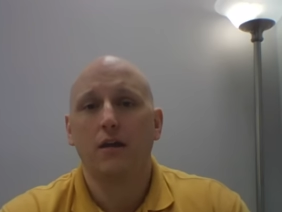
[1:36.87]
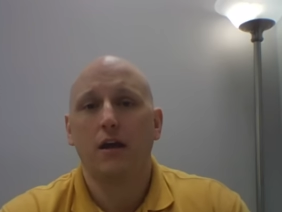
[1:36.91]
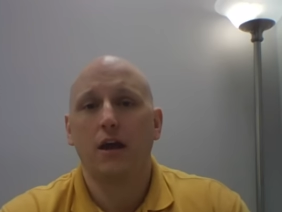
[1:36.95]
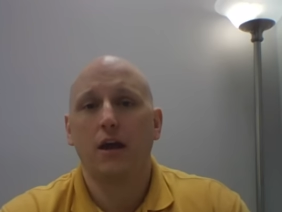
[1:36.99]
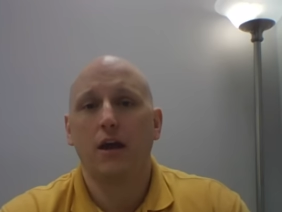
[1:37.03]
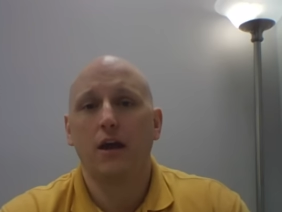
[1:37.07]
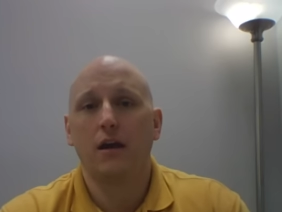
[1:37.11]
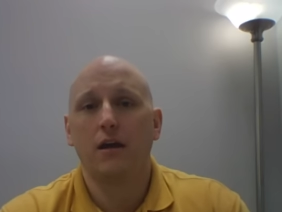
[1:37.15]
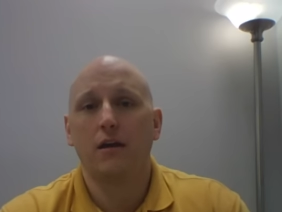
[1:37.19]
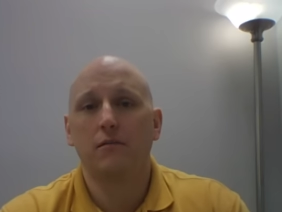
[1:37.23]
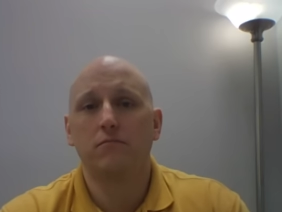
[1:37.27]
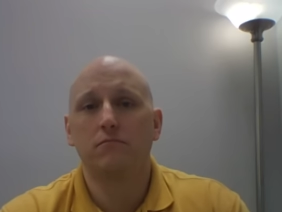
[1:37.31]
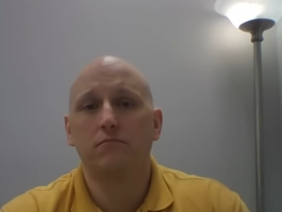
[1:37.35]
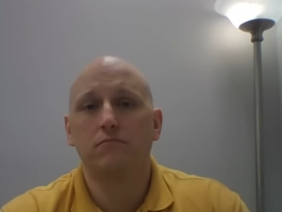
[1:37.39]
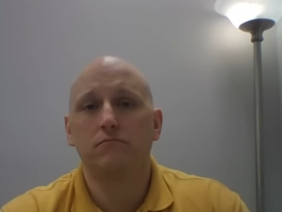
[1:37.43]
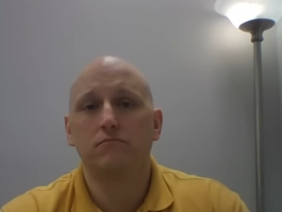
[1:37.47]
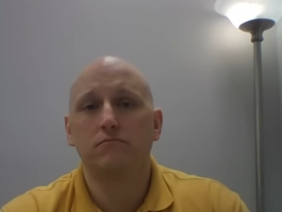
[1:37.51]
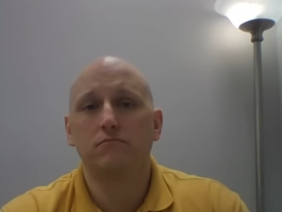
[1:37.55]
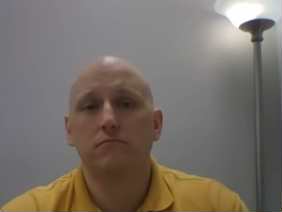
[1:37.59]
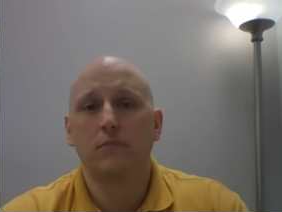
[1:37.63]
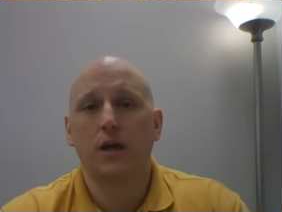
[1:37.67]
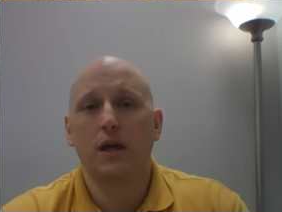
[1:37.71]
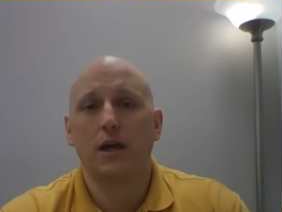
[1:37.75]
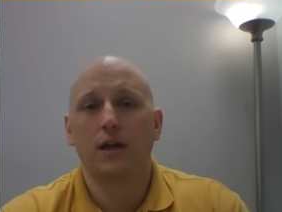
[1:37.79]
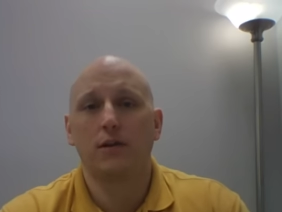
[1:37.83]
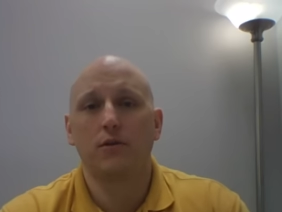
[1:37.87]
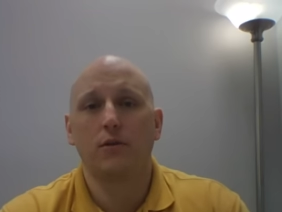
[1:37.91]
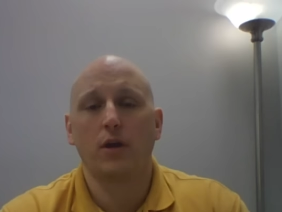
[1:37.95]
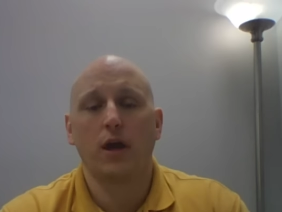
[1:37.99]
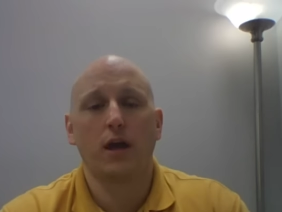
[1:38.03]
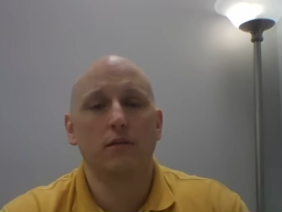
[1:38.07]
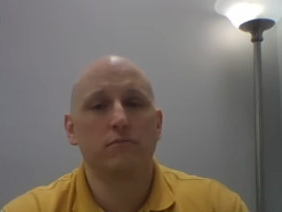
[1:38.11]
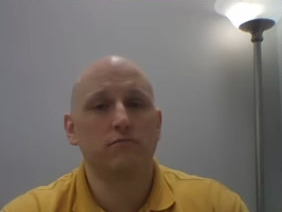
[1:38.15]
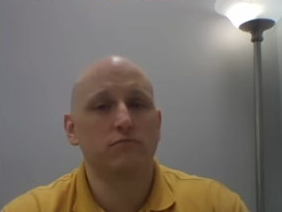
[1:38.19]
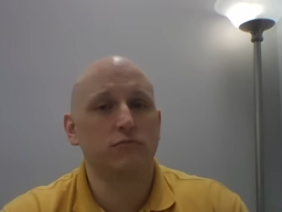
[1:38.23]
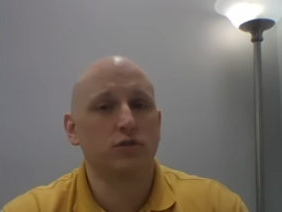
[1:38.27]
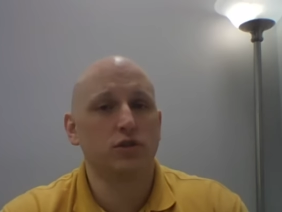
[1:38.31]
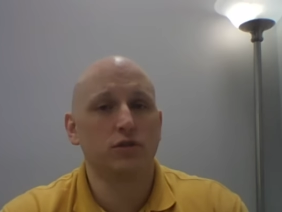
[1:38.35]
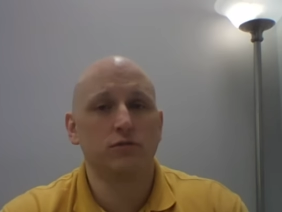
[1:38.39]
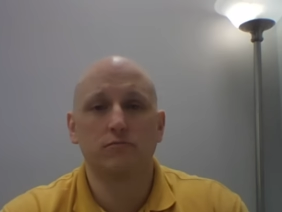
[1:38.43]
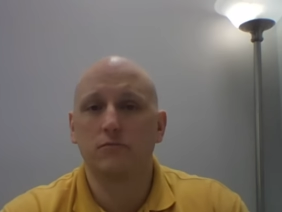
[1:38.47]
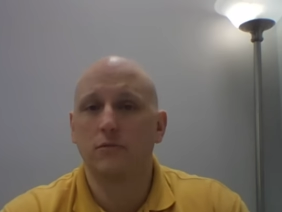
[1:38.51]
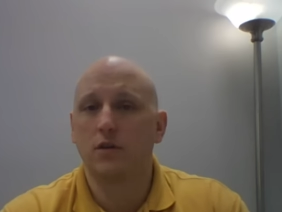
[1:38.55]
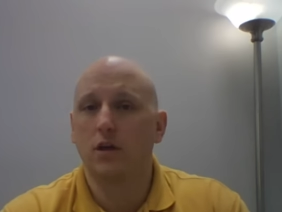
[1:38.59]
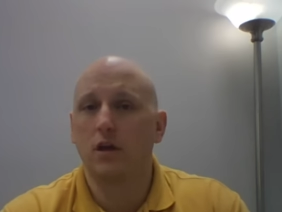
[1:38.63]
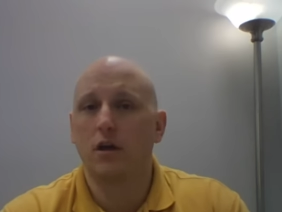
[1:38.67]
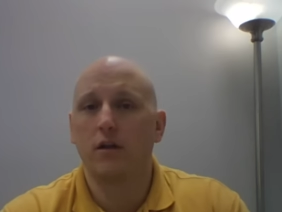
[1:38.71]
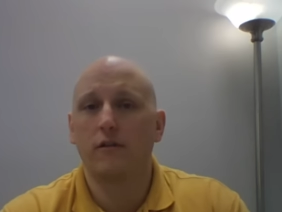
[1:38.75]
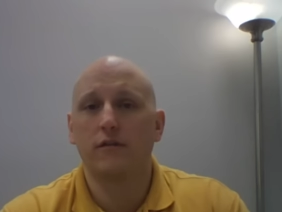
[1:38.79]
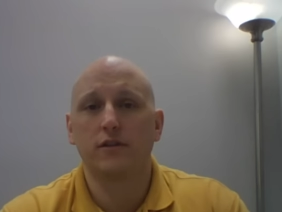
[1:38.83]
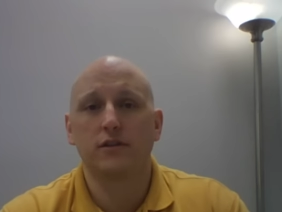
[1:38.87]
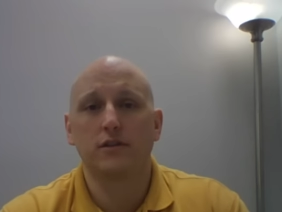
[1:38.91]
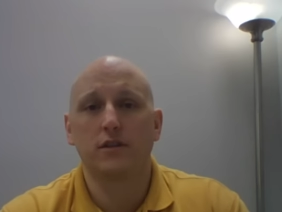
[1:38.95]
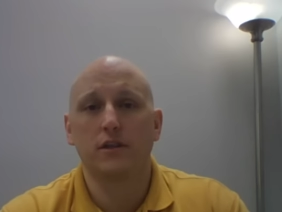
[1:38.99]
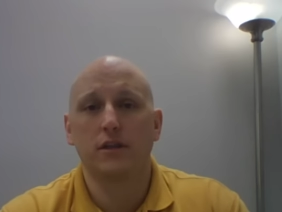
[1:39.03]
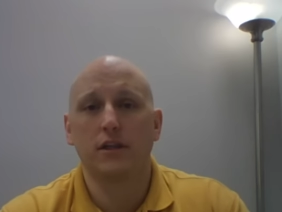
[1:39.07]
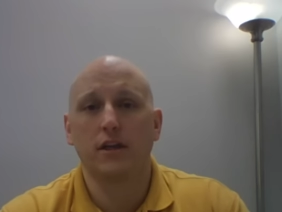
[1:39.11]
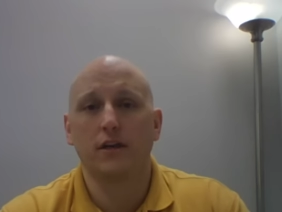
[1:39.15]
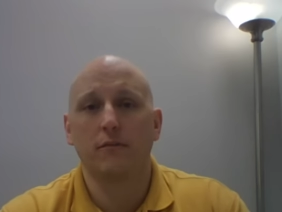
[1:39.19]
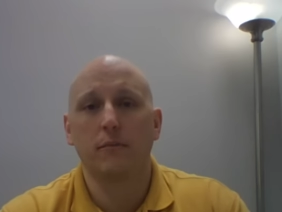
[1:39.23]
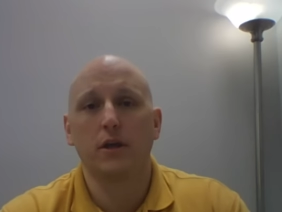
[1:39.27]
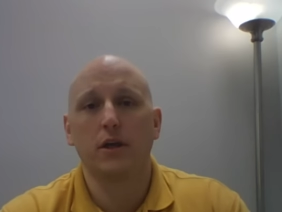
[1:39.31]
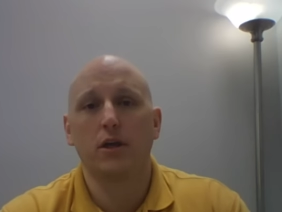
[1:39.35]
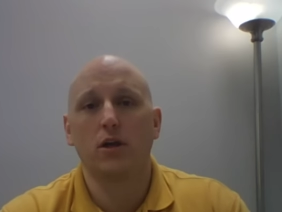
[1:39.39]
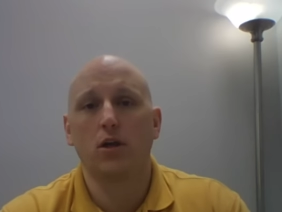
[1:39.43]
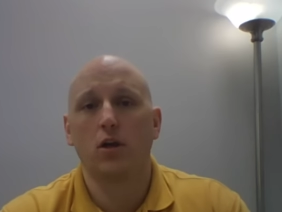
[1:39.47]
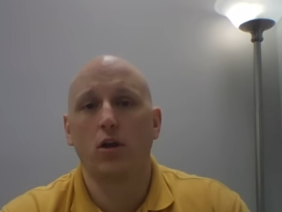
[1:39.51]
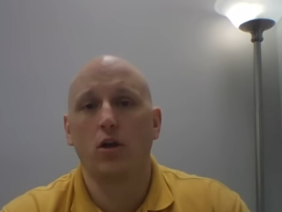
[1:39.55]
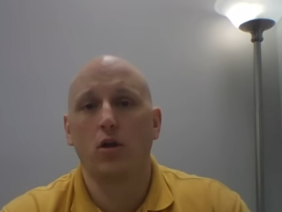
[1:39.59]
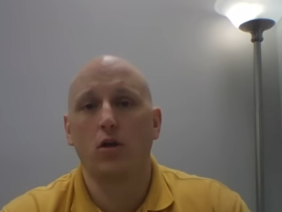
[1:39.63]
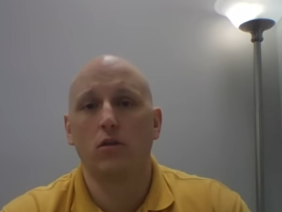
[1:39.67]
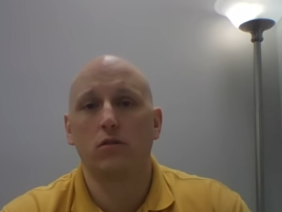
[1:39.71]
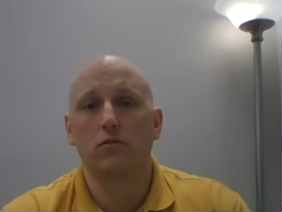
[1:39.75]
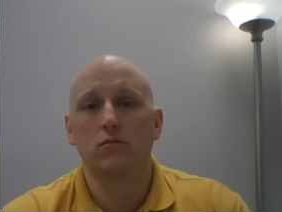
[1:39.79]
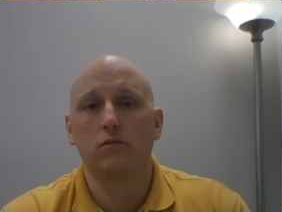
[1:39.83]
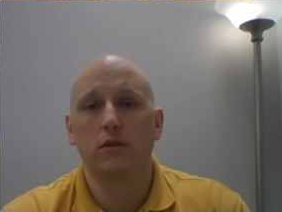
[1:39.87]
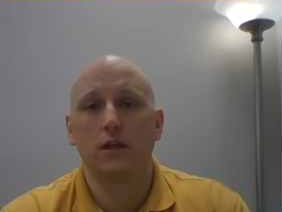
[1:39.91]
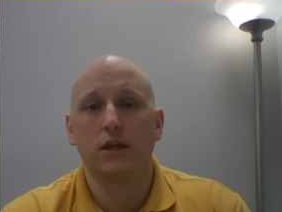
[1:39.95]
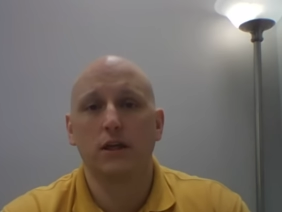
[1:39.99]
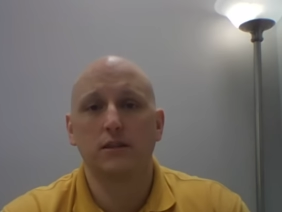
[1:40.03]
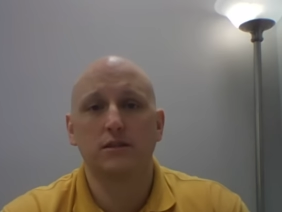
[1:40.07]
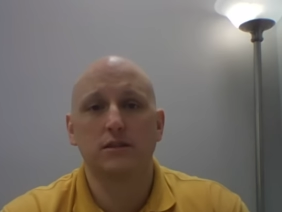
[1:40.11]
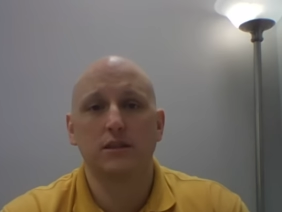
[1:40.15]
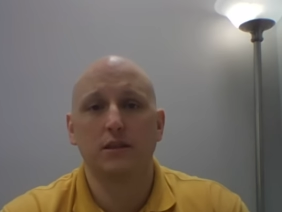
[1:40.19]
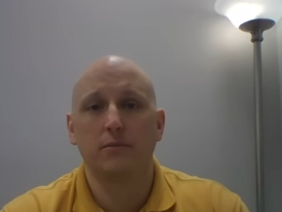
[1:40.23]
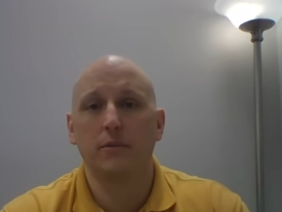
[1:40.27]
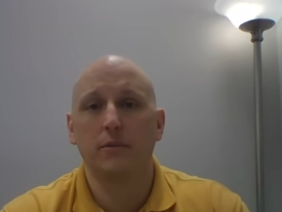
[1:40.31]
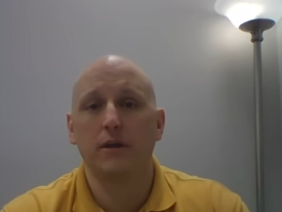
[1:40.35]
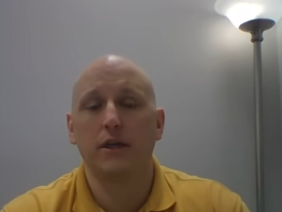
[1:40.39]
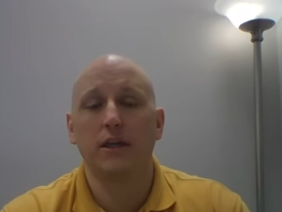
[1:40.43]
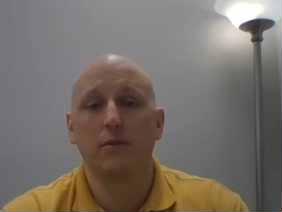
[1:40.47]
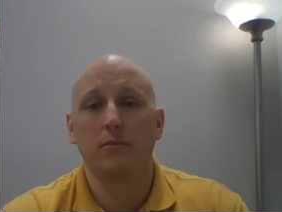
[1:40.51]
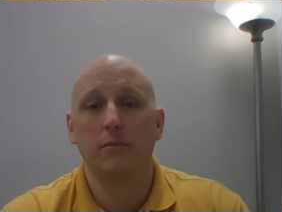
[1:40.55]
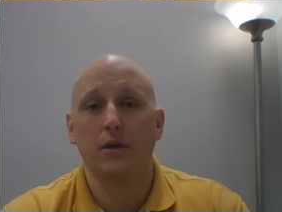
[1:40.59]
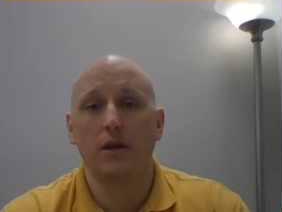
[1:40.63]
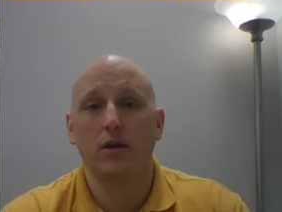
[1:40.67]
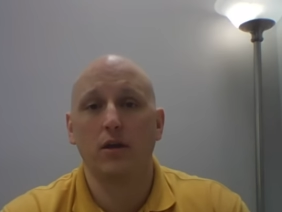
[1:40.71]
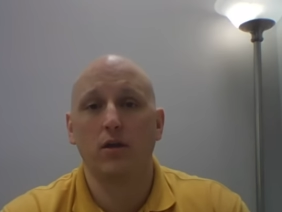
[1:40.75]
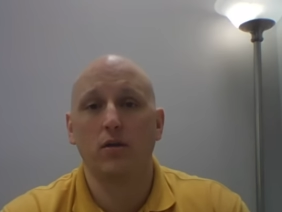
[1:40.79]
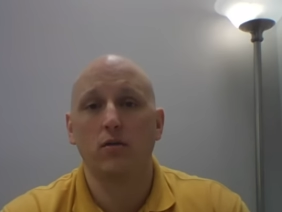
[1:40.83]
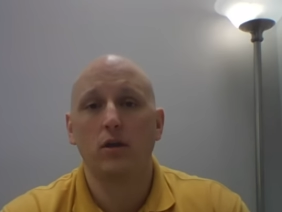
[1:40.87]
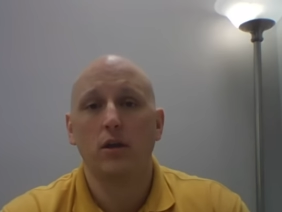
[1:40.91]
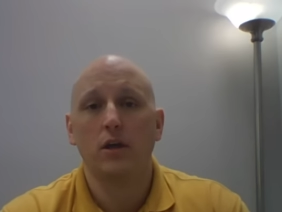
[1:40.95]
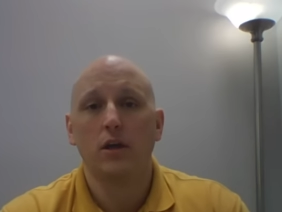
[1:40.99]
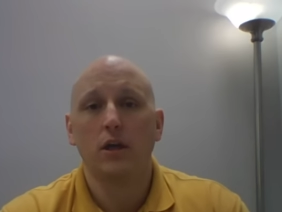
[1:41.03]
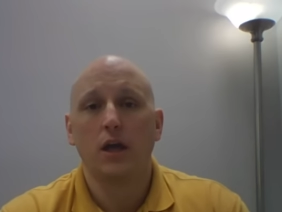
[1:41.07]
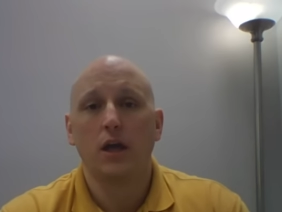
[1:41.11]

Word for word: Um, I, I, you obviously give me a call, uh, send me an email.